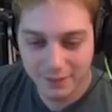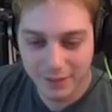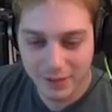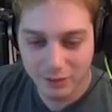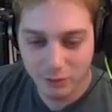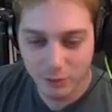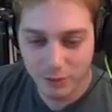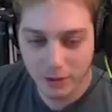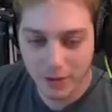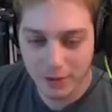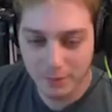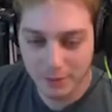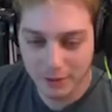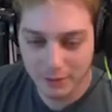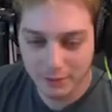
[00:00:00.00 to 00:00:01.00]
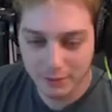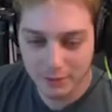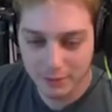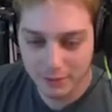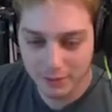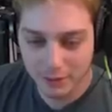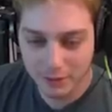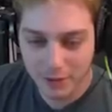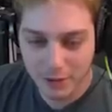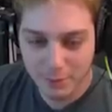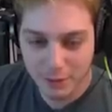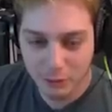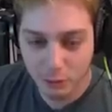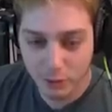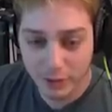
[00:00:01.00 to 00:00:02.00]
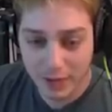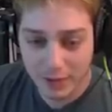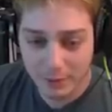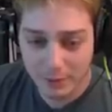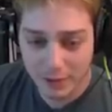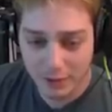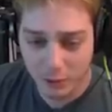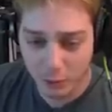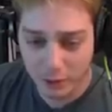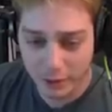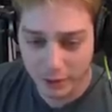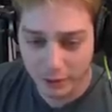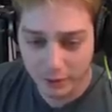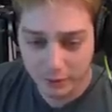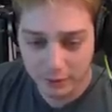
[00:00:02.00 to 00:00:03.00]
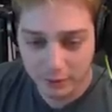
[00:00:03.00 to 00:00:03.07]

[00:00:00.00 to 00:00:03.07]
Face rear enemies. Those enemies were getting me in the rear.